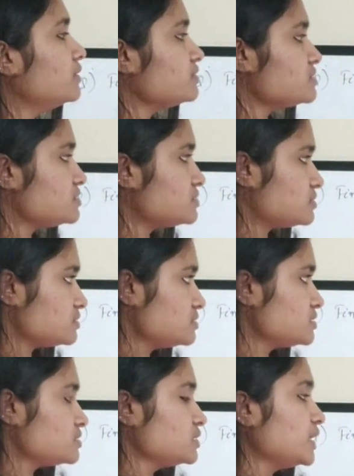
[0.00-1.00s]

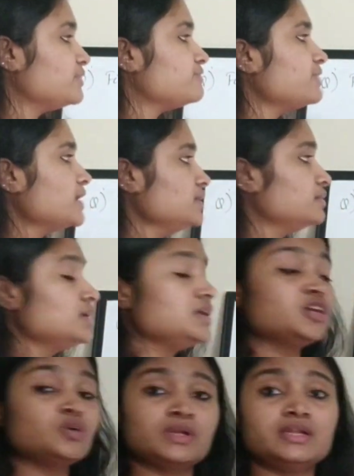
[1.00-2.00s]
resistors and find the
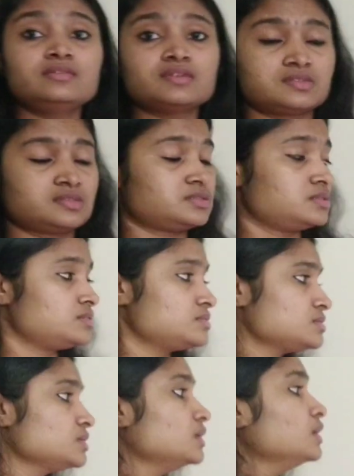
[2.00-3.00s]
equivalent resistance.
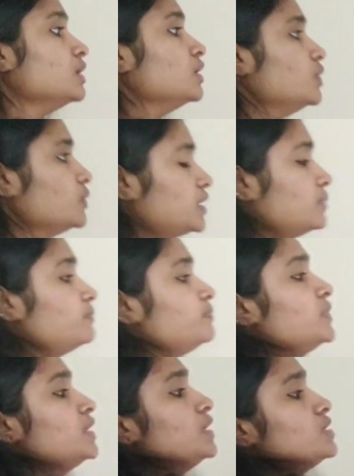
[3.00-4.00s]
Okay,
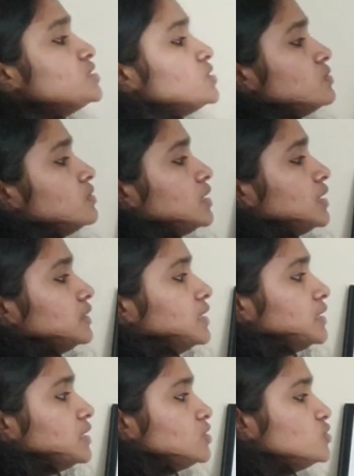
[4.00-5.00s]
So
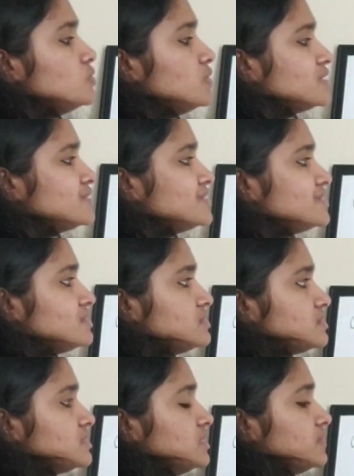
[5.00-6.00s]
there are two
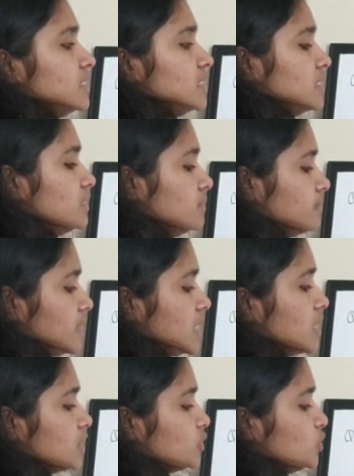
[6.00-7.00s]
resistors given here,
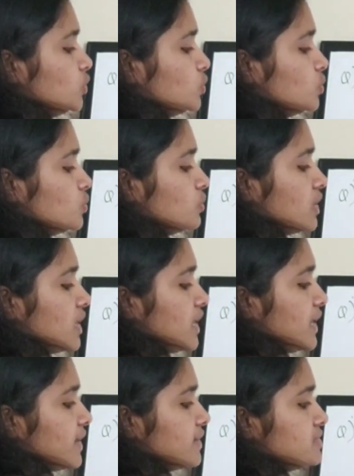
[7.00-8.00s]
R2
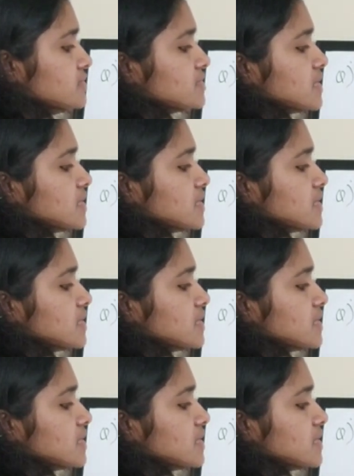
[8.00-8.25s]
and